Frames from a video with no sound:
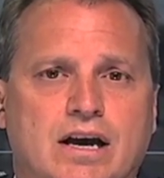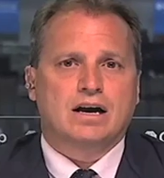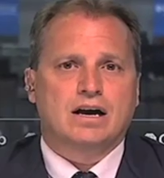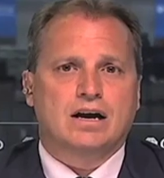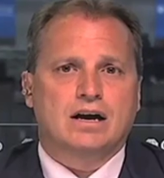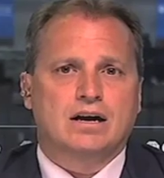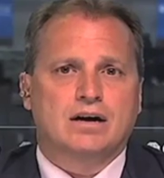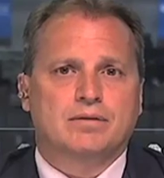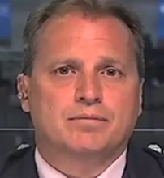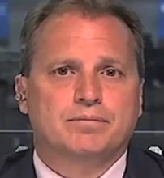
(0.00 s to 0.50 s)

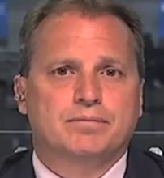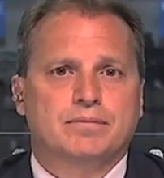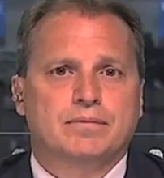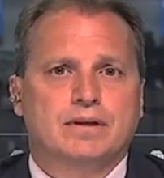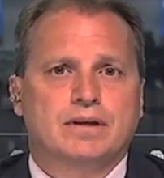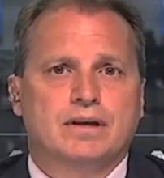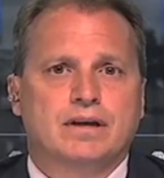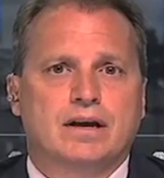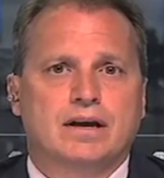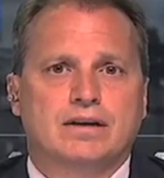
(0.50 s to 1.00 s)
Um,
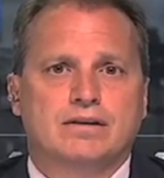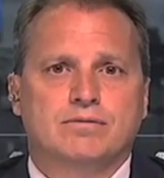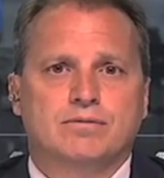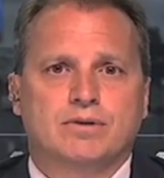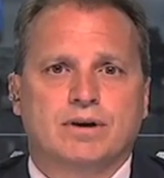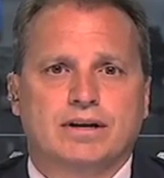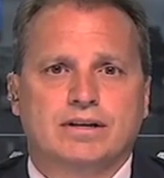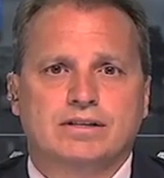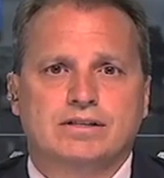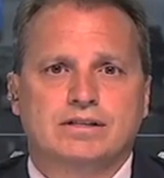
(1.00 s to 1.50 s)
I,
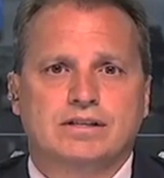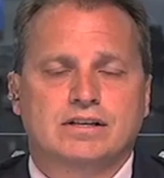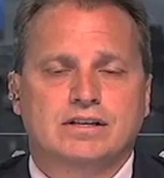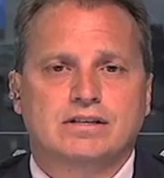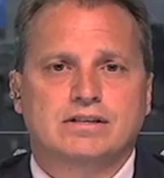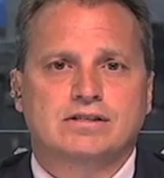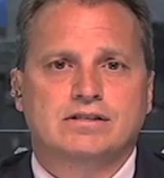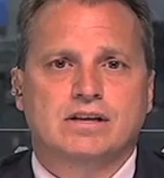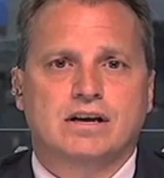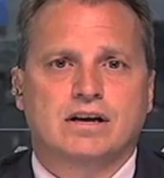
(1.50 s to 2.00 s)
what I see
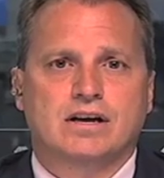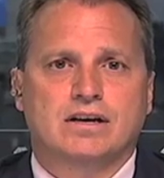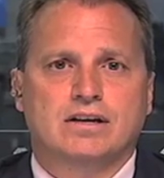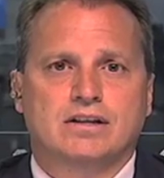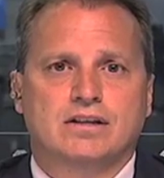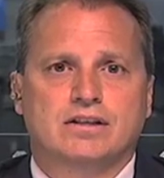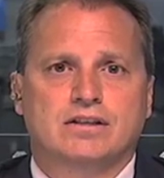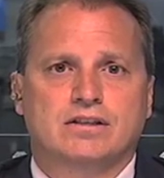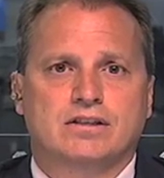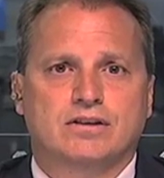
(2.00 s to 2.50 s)
is
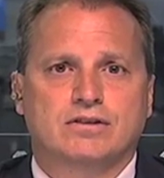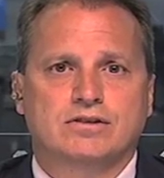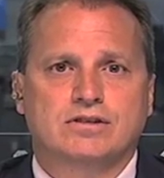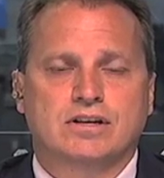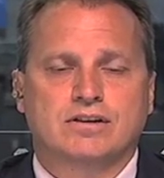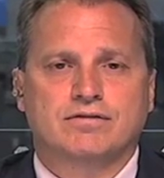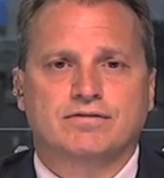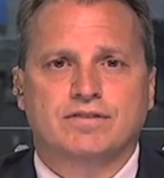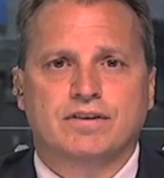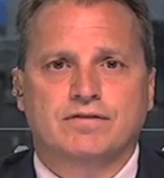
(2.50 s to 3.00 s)
uh,
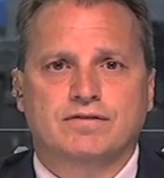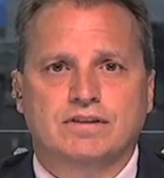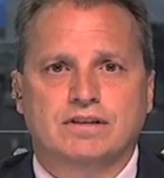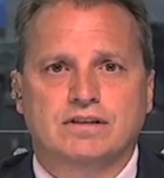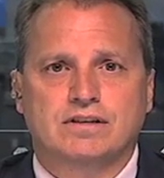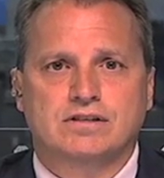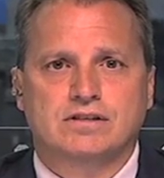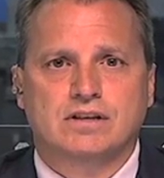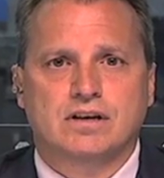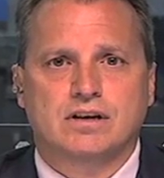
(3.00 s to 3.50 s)
1350
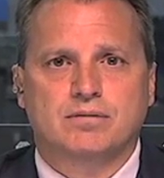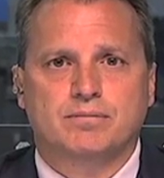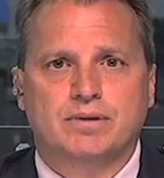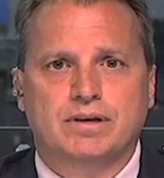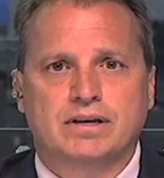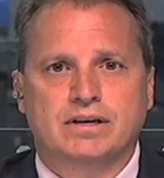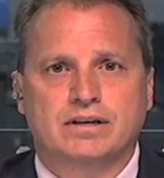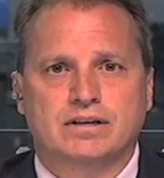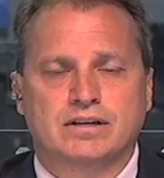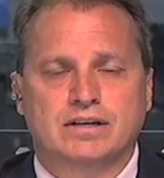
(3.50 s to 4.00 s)
is uh,
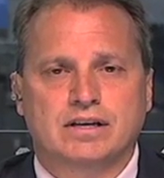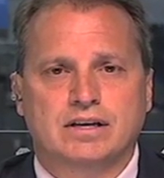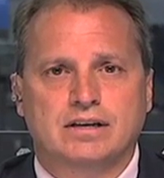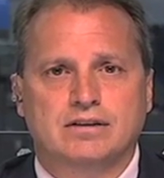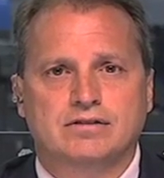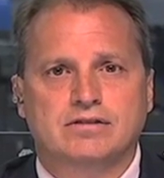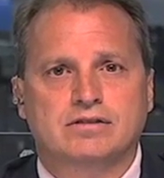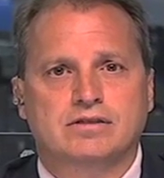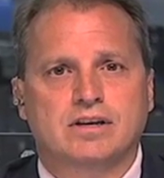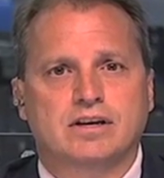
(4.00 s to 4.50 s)
being a
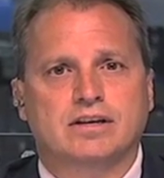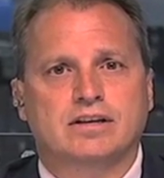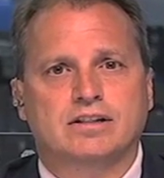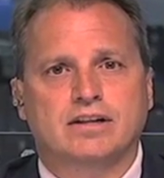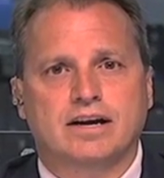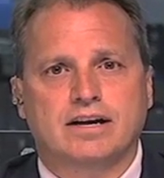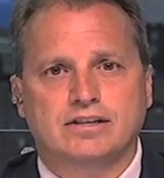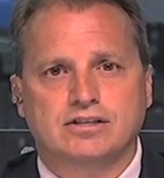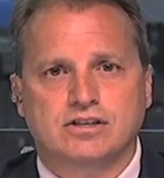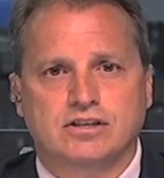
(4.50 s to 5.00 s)
key
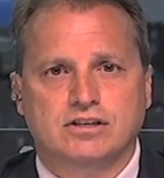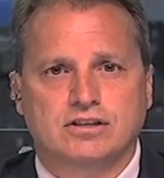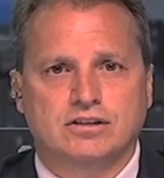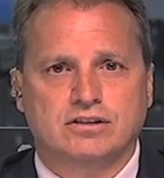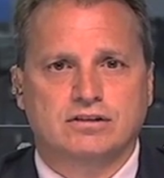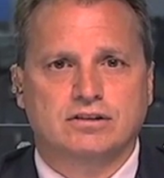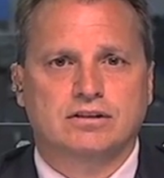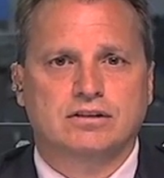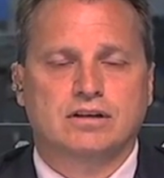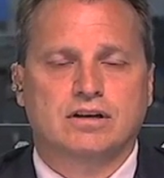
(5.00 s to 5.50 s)

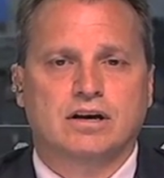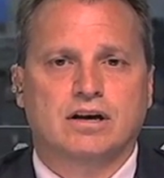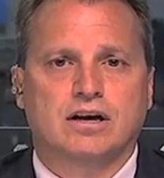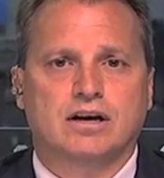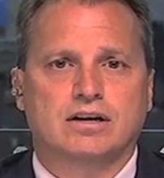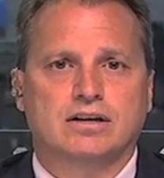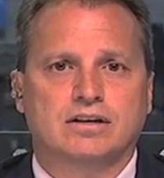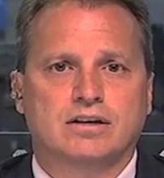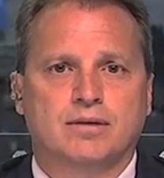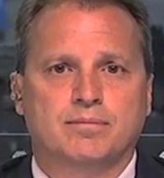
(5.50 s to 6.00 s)
psychological
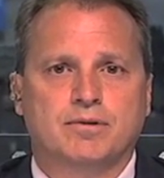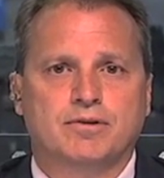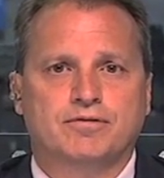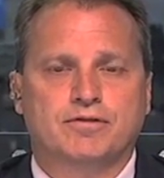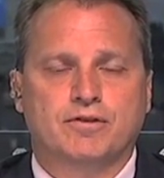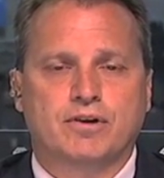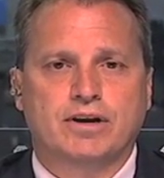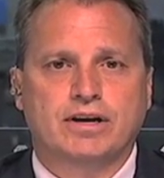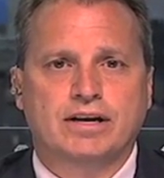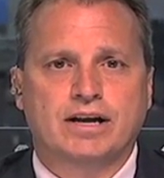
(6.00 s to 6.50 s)
uh, number
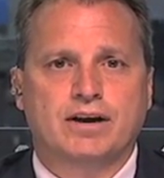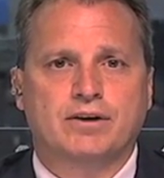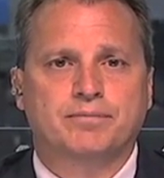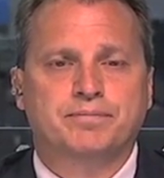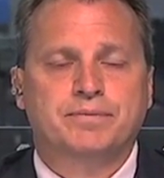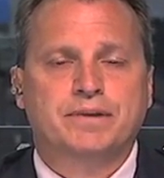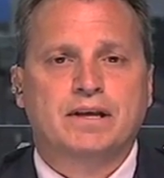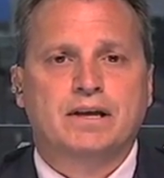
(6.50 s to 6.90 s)
for right now.